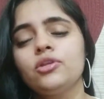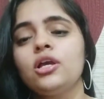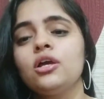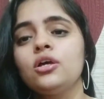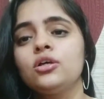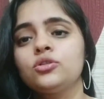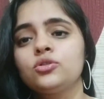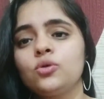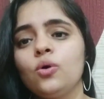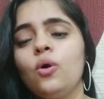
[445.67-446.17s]

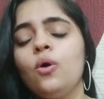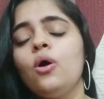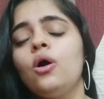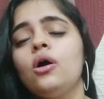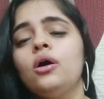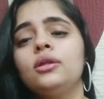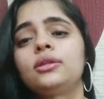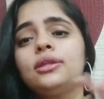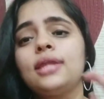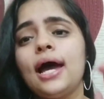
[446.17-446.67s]
So
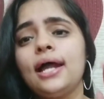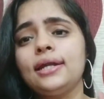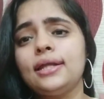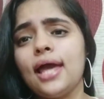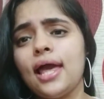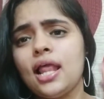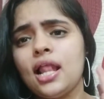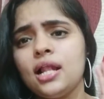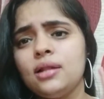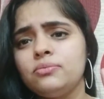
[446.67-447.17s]
that
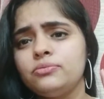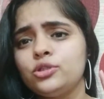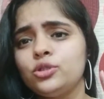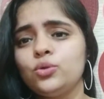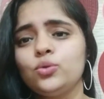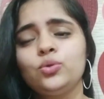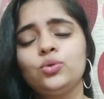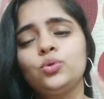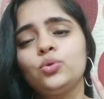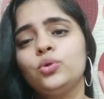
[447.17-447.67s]
helps
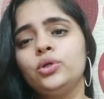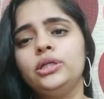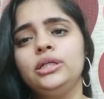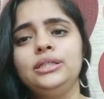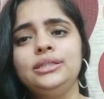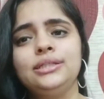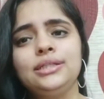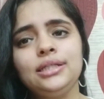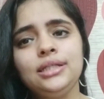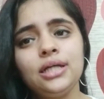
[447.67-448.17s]
you to
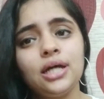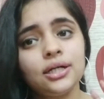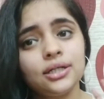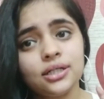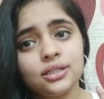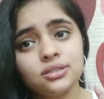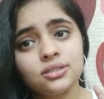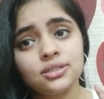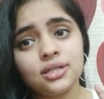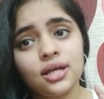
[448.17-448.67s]
easily
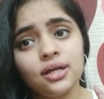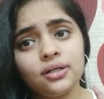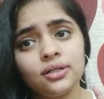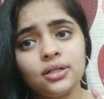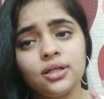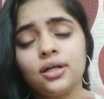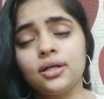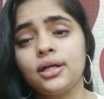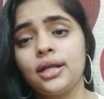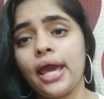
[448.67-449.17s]
understand
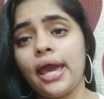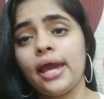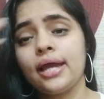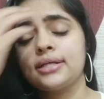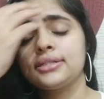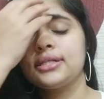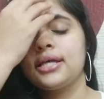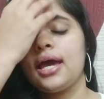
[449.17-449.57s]
the text,